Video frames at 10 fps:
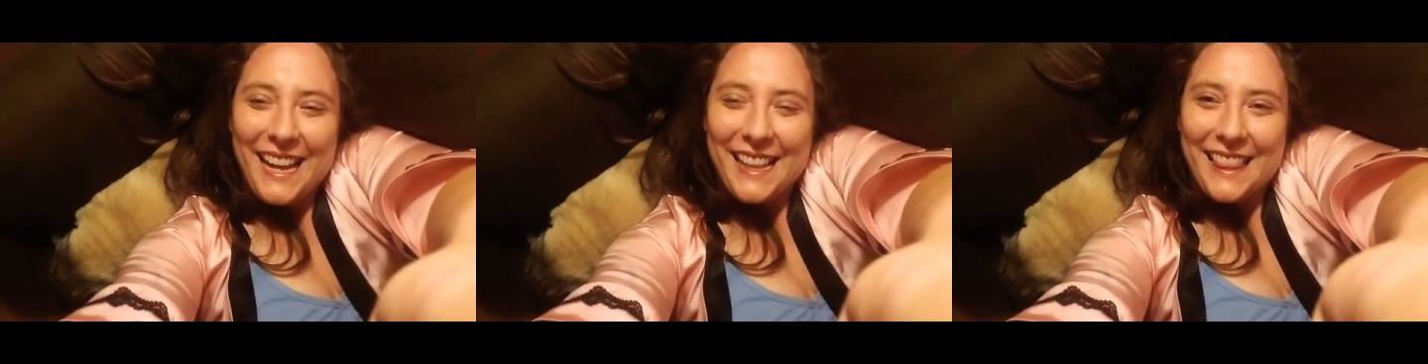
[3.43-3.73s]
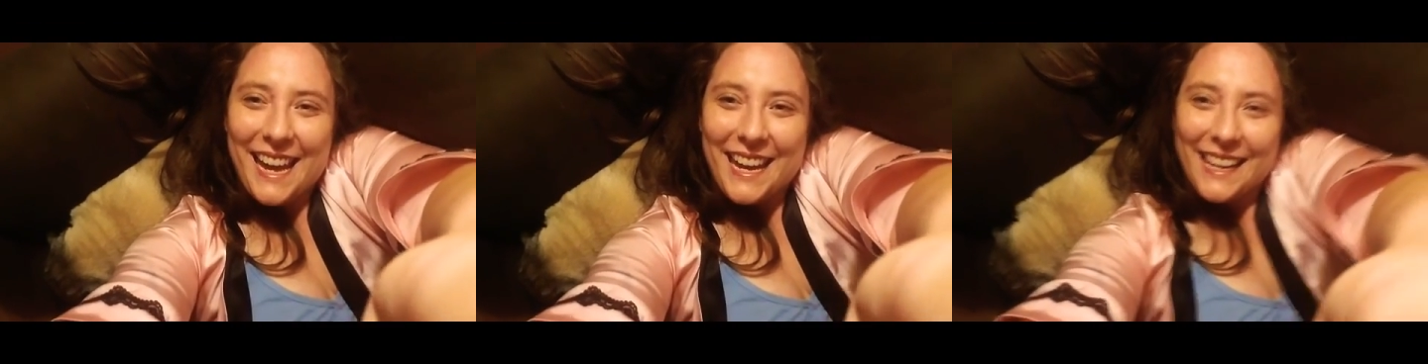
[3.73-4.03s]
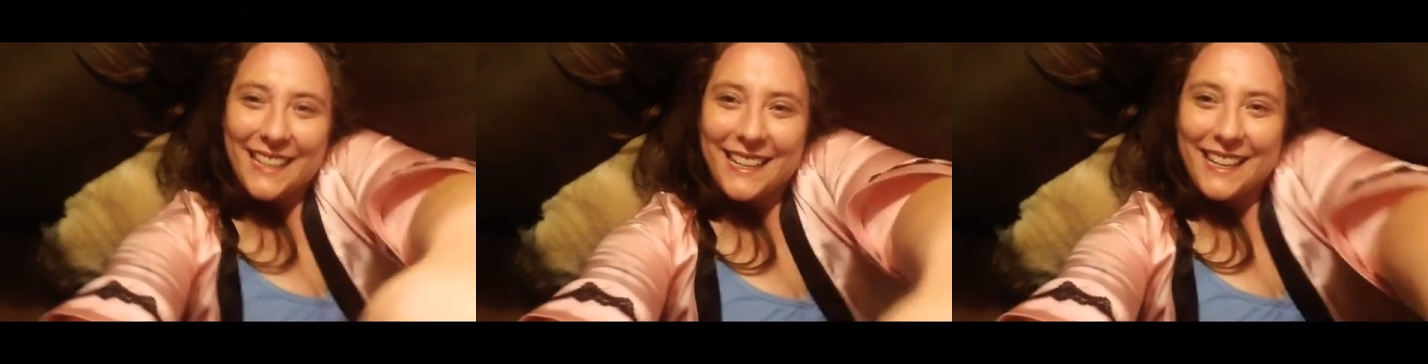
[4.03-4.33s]

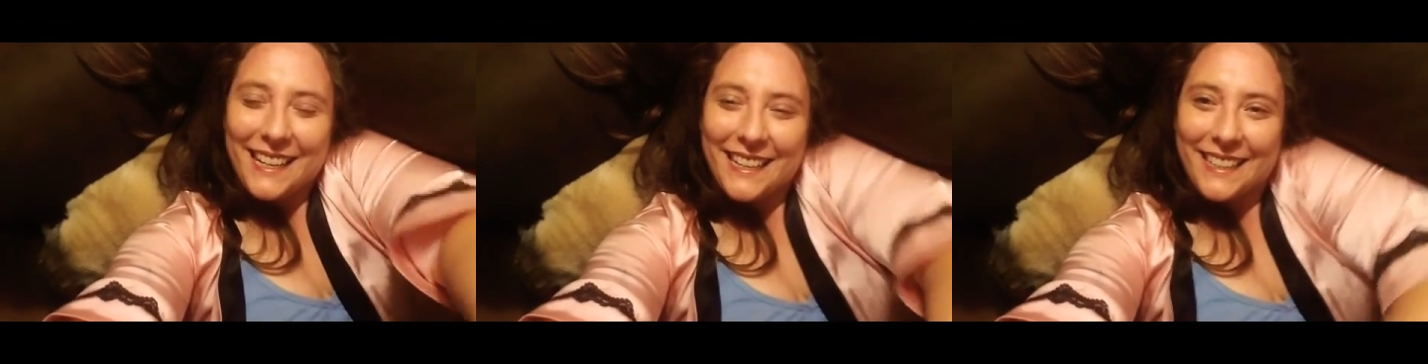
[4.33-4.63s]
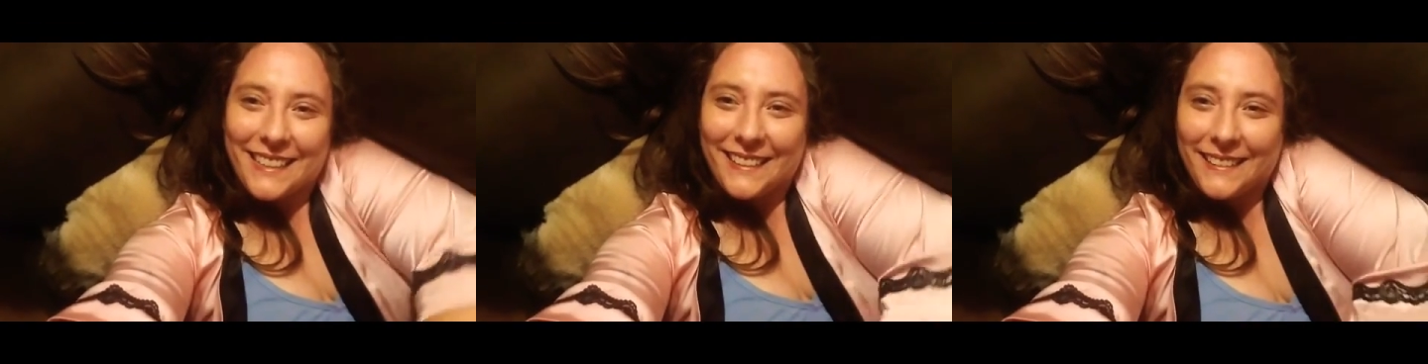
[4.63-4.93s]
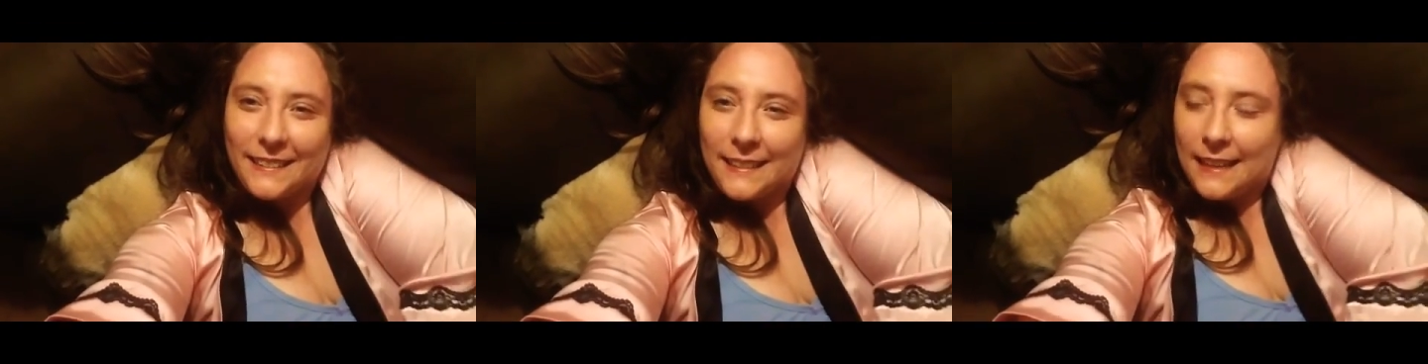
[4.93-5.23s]
Laying
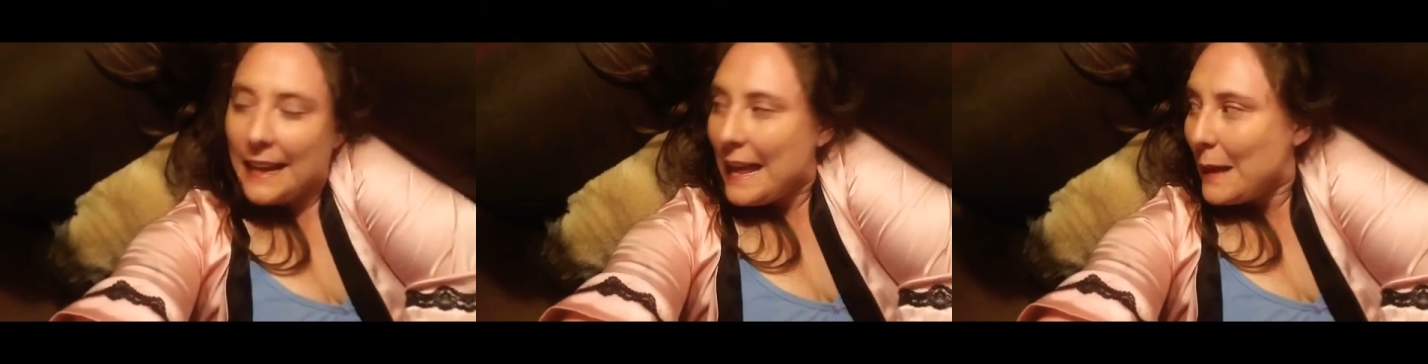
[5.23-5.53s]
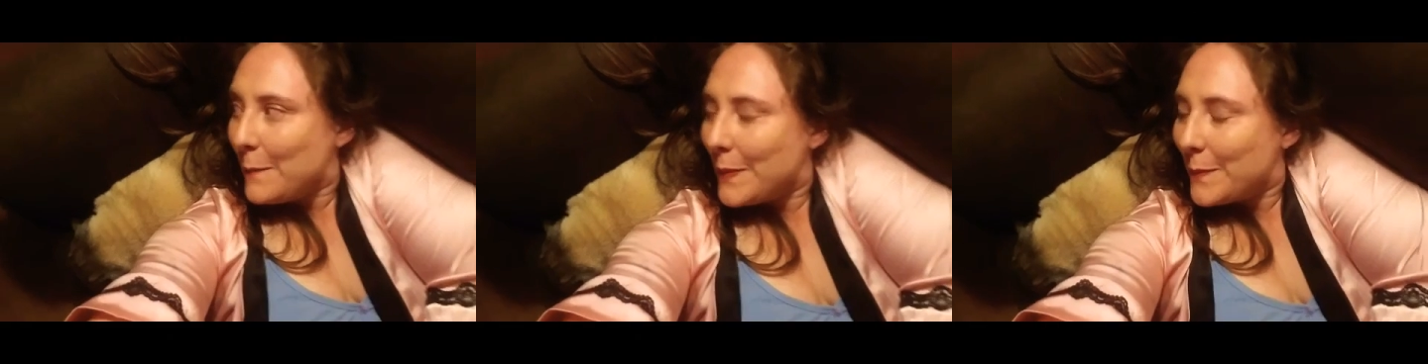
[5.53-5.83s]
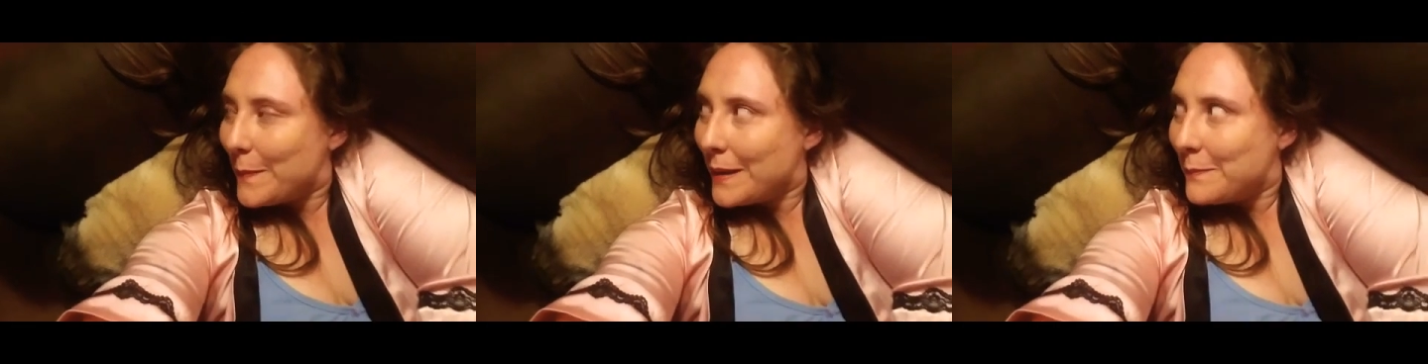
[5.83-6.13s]
here with
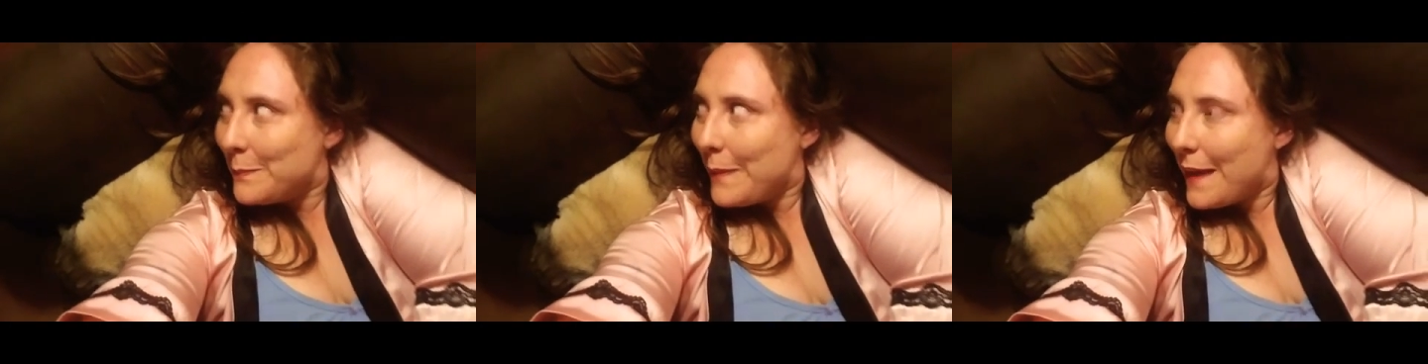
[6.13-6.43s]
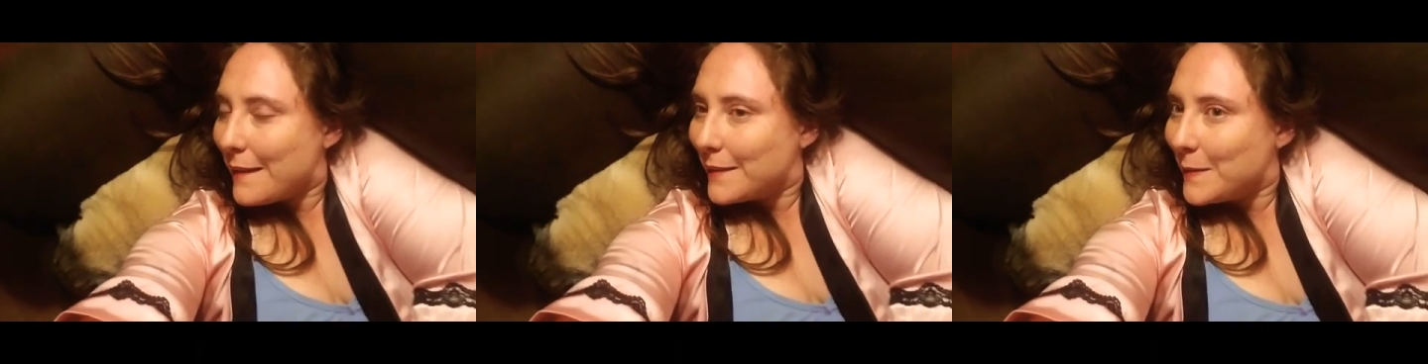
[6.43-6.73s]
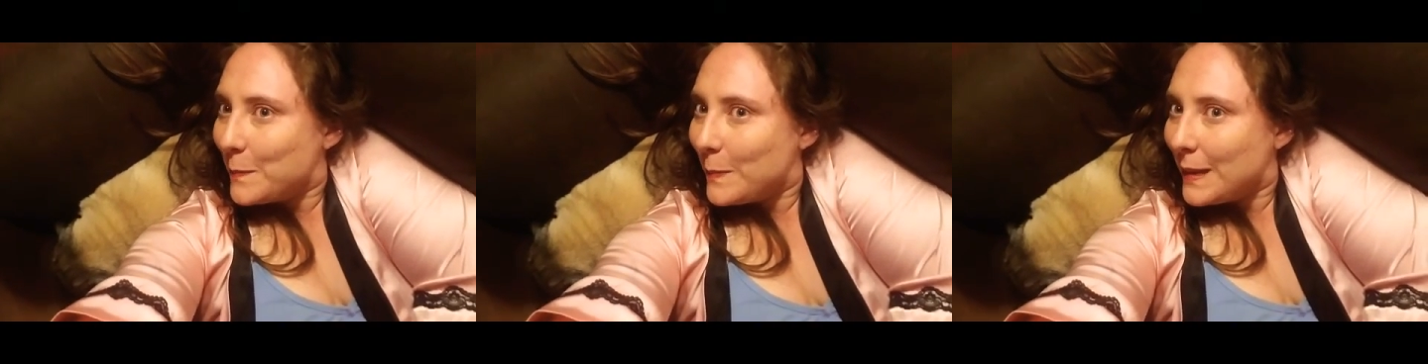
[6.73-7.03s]
my pug
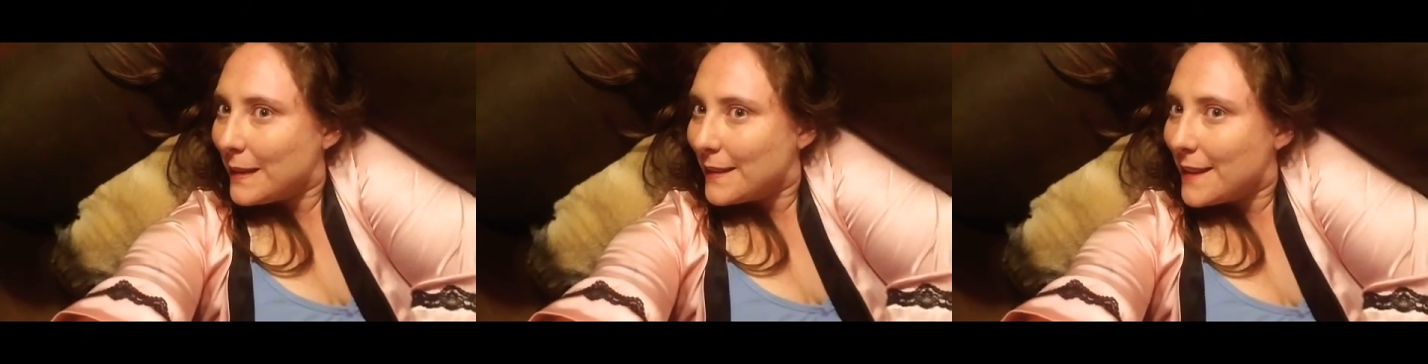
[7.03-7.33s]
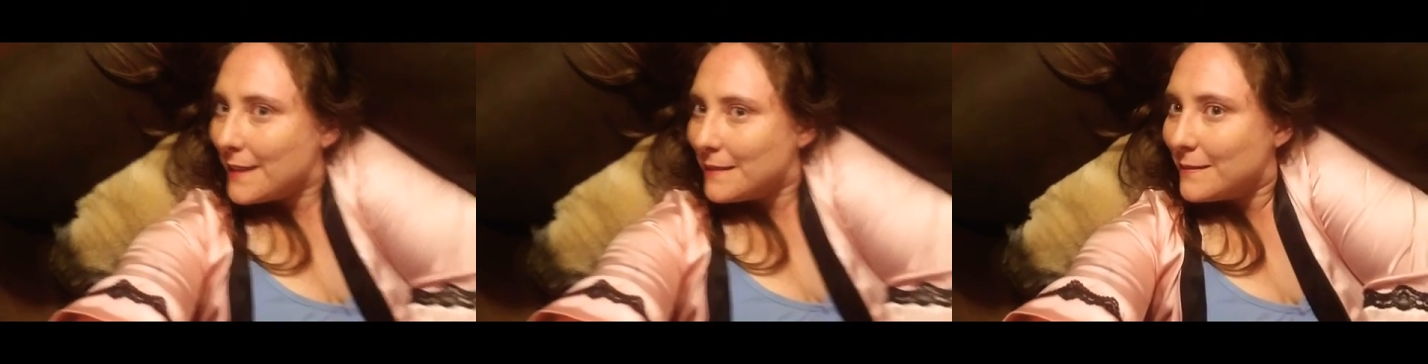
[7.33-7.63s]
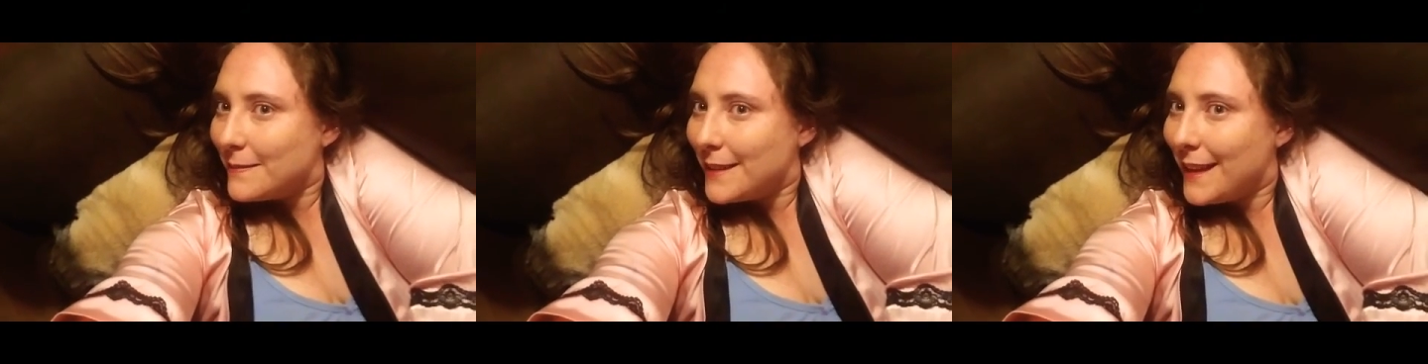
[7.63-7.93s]
pillow.